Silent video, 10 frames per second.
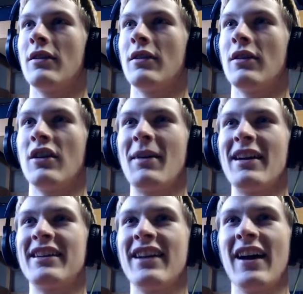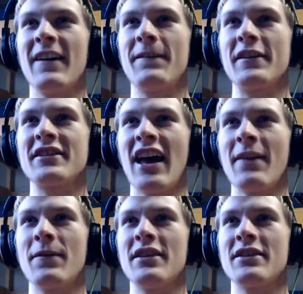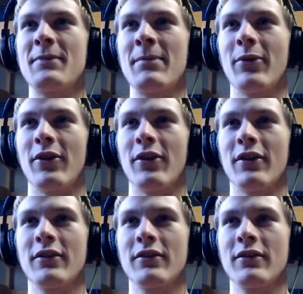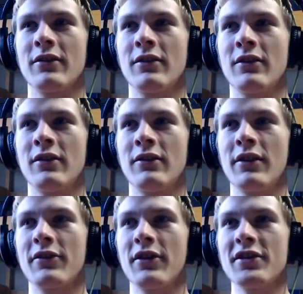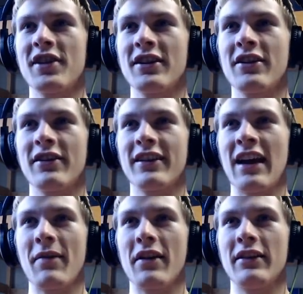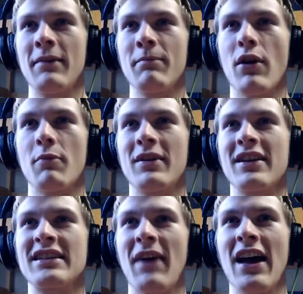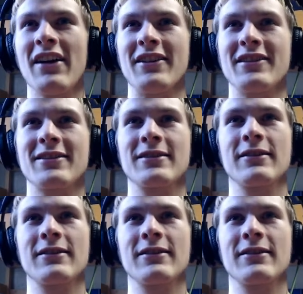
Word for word: Oh my god, I feel sad for these people. Like, they're all stuck here and like, I have like a limbo because of Alice.